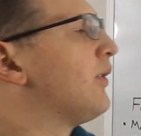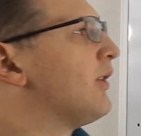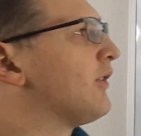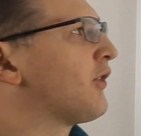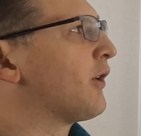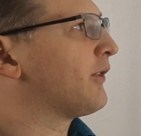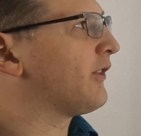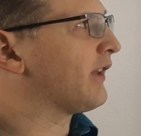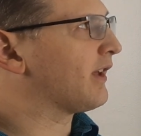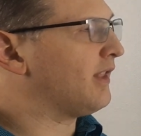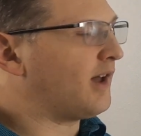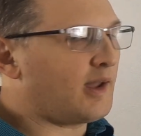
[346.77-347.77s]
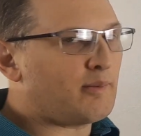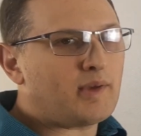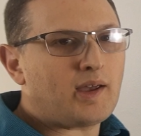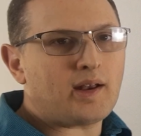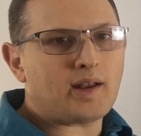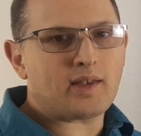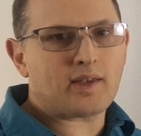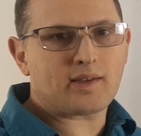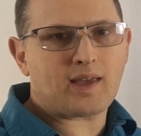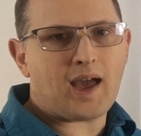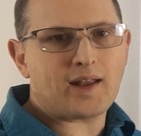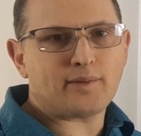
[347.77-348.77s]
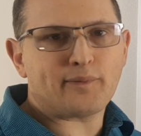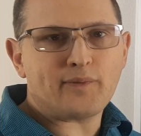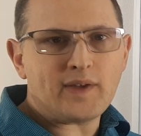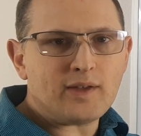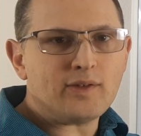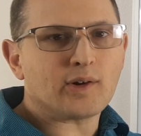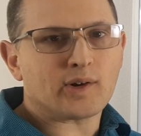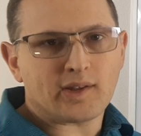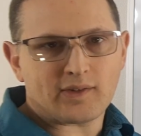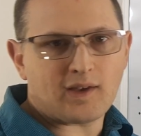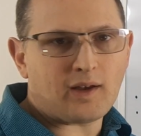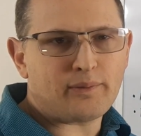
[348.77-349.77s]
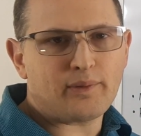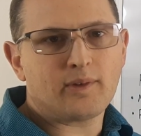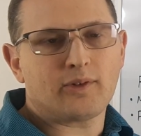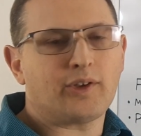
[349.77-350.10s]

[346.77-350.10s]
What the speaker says: This starts to climb and it kind of feeds on itself.